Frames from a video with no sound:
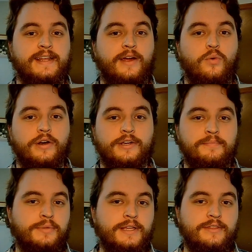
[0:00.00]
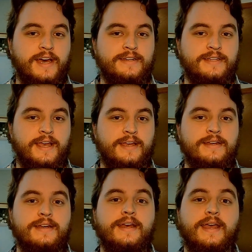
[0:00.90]
that I want to complete that day
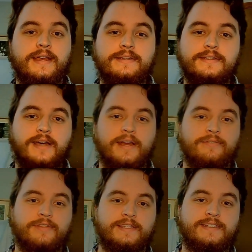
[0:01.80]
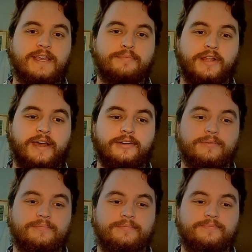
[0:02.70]
inside of this day planner.